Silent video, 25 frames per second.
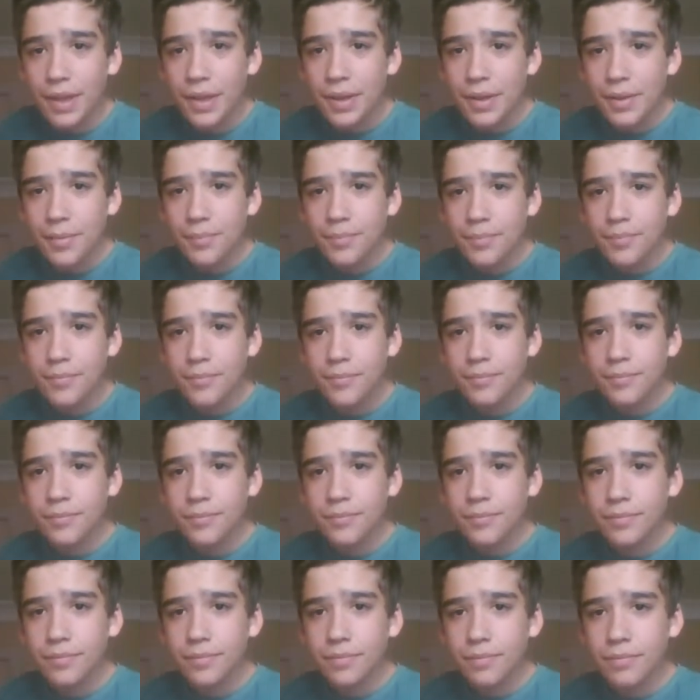
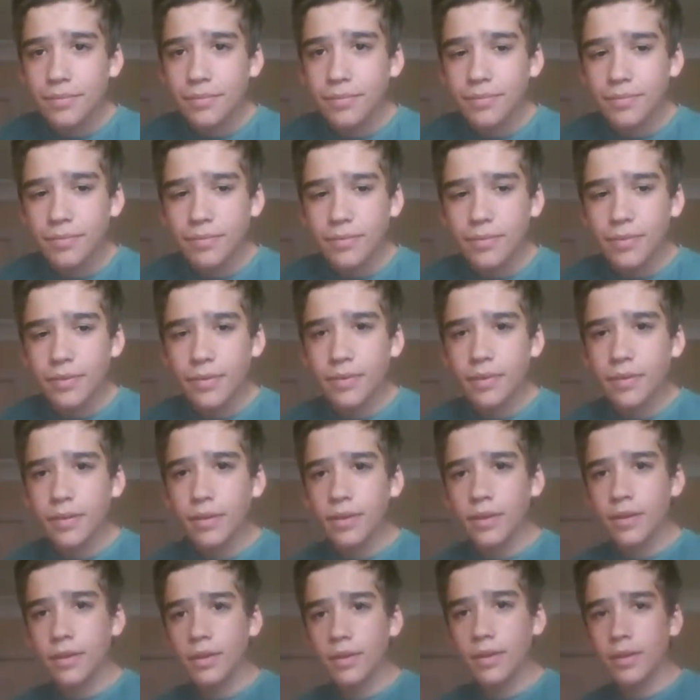
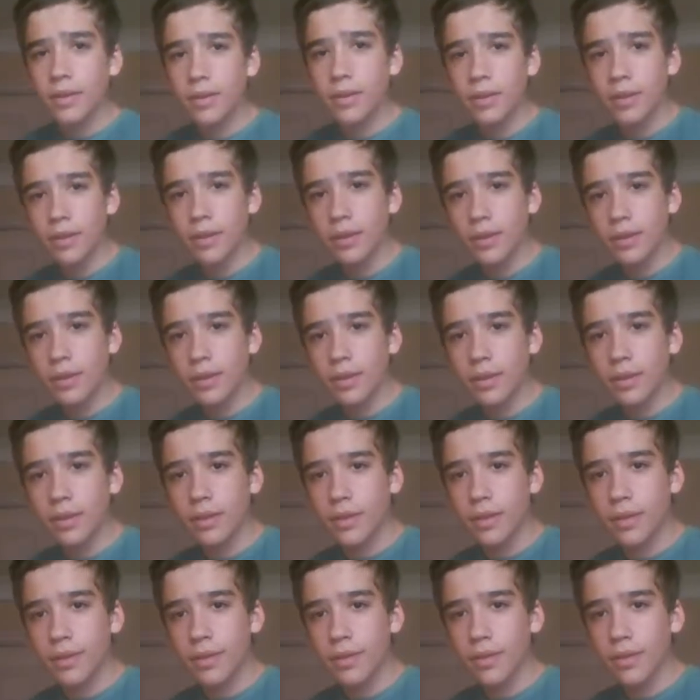
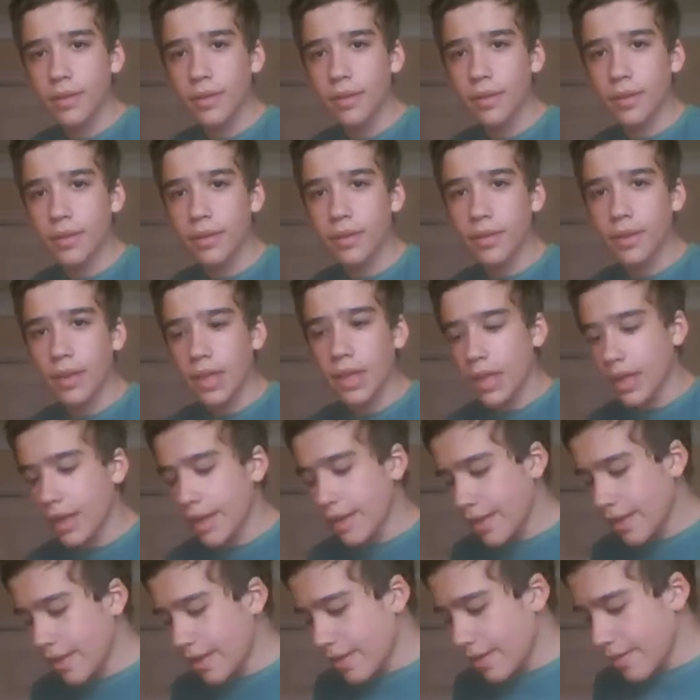
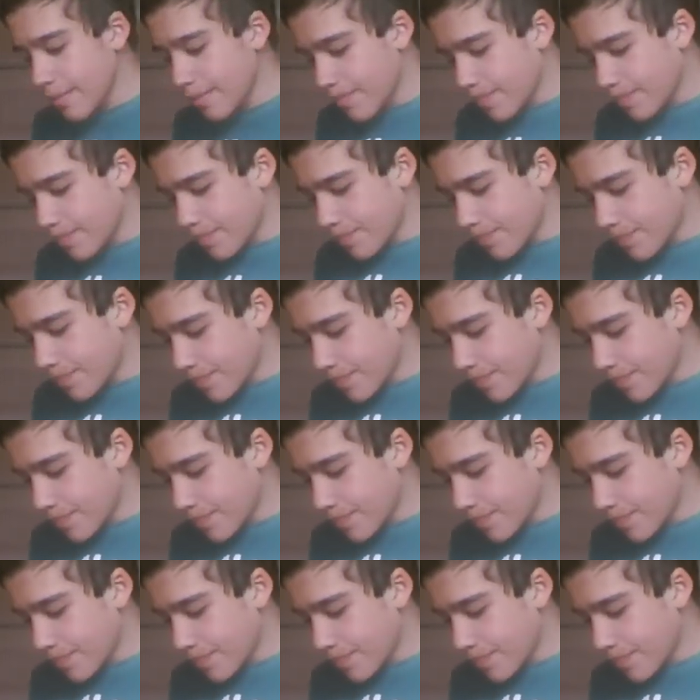Nobody speaks.